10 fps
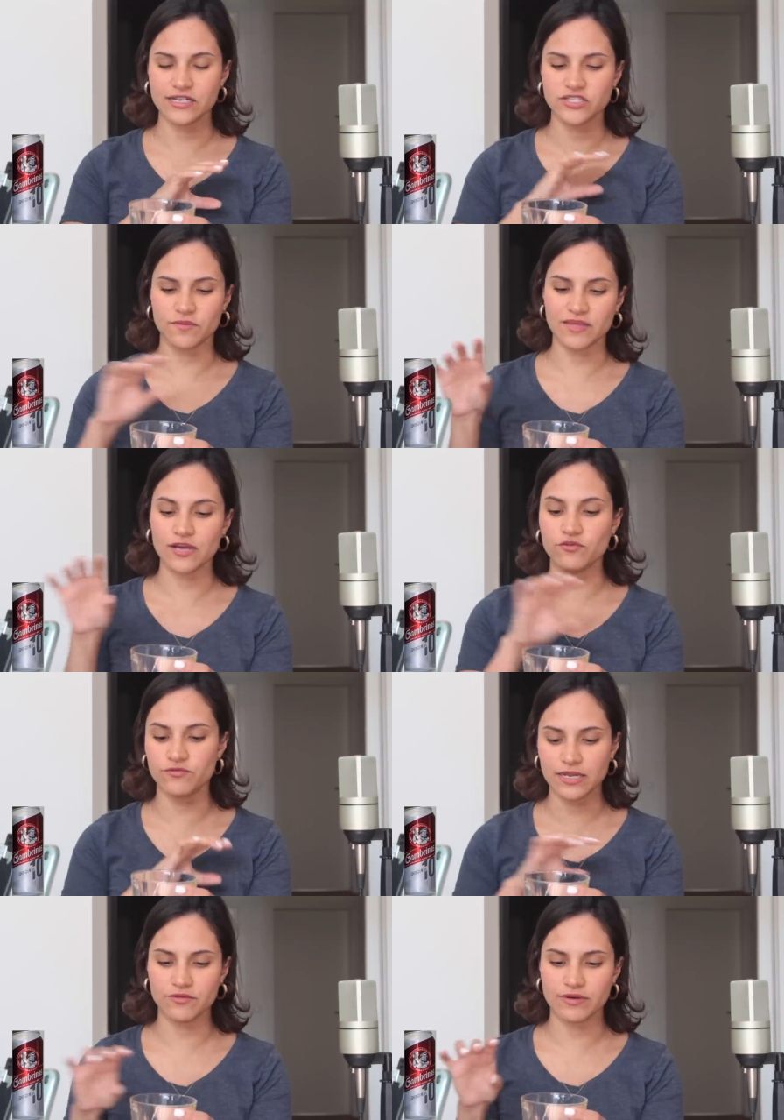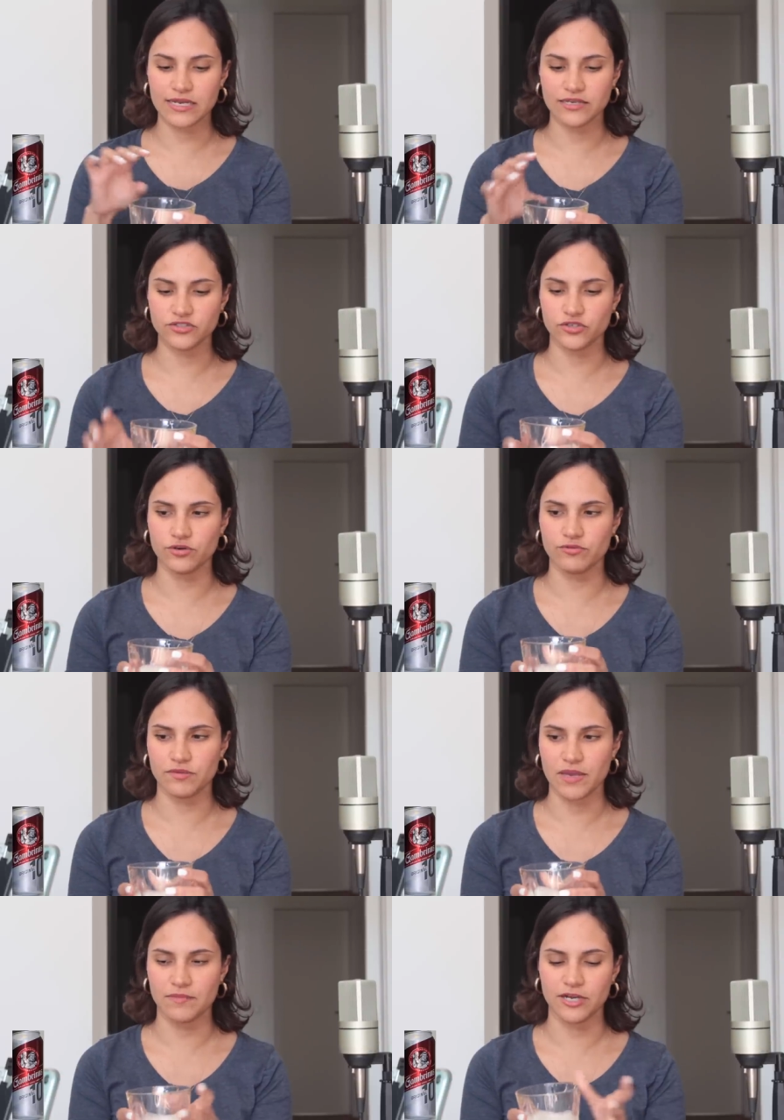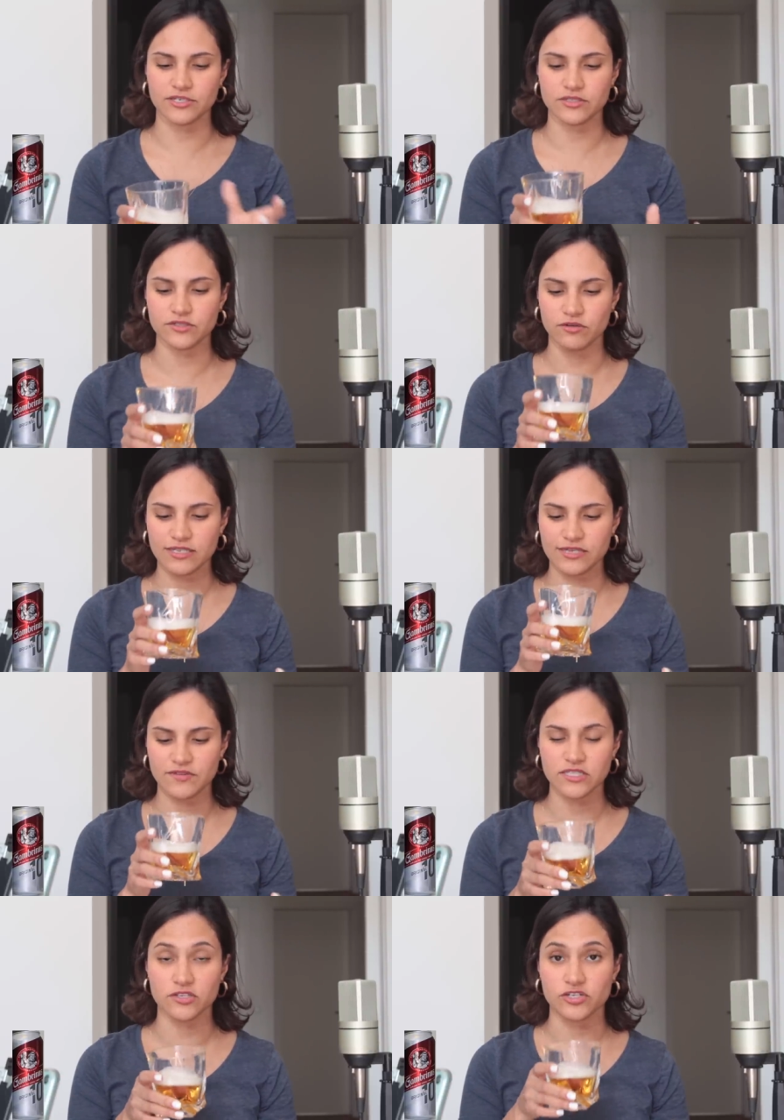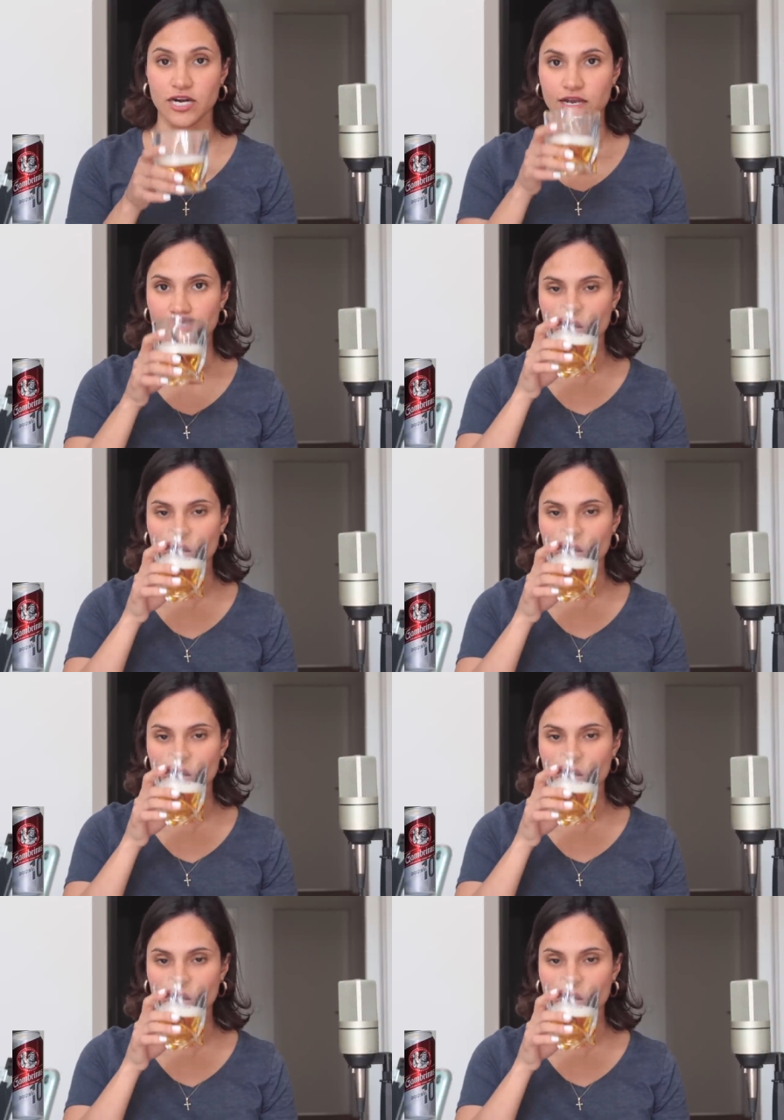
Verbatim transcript: It's something I really, really enjoy with my beers. So let's give this a try.